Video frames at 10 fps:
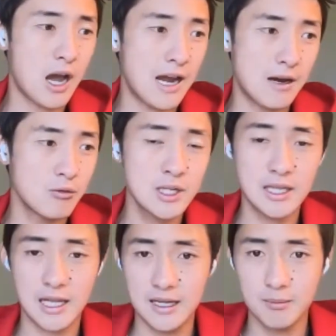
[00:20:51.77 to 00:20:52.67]
I really
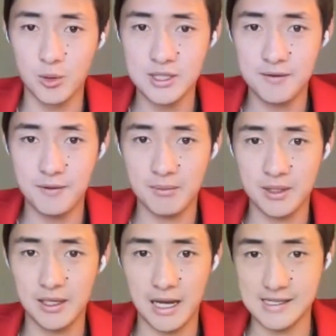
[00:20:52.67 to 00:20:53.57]
like
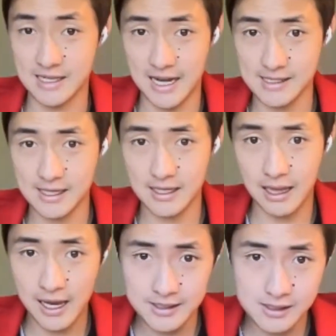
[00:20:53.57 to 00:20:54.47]
multifamily as an asset
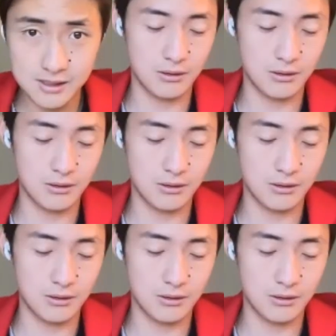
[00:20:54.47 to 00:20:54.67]
class.